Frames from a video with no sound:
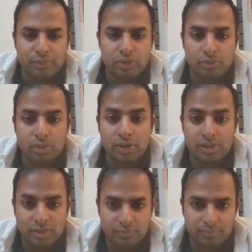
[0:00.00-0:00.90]
which is
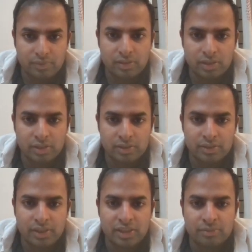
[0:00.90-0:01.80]
what uh,
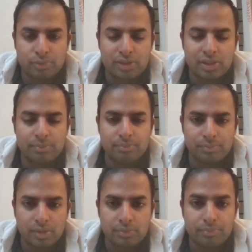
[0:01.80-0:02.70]
these Muslim
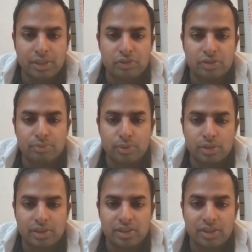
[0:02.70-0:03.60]
preachers
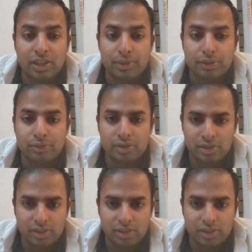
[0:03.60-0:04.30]
wanted. Now, I don't